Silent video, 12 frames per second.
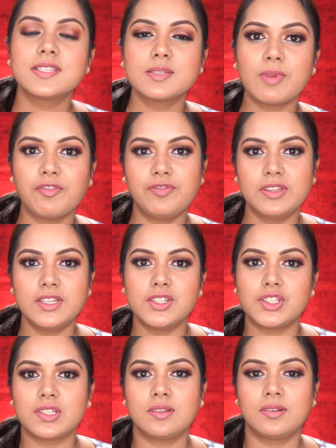is my
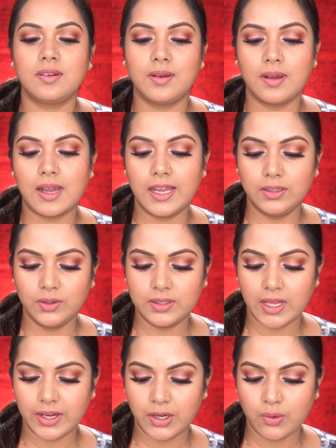finished eye look
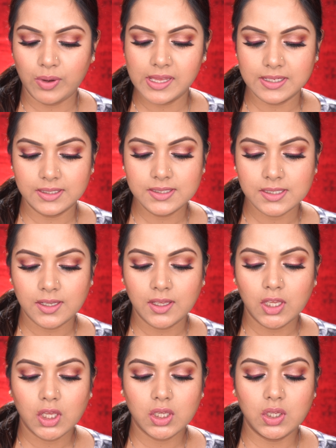that I created
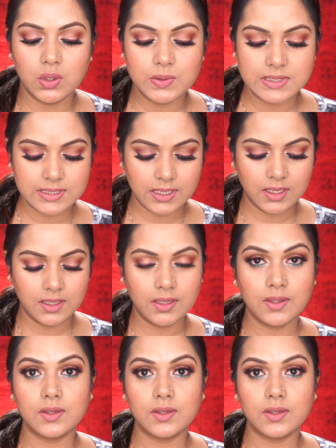using